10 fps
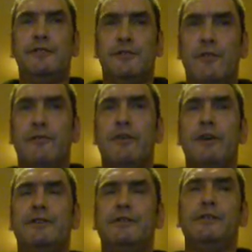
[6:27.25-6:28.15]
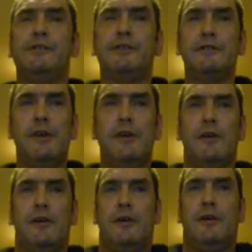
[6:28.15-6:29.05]
songwriters,
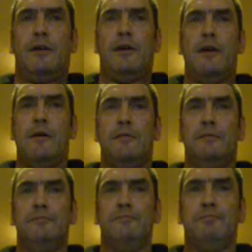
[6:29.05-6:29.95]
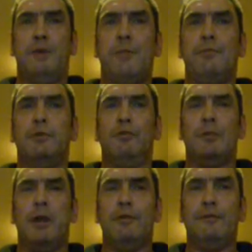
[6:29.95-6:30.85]
um, people who
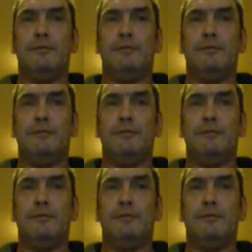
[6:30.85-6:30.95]
upload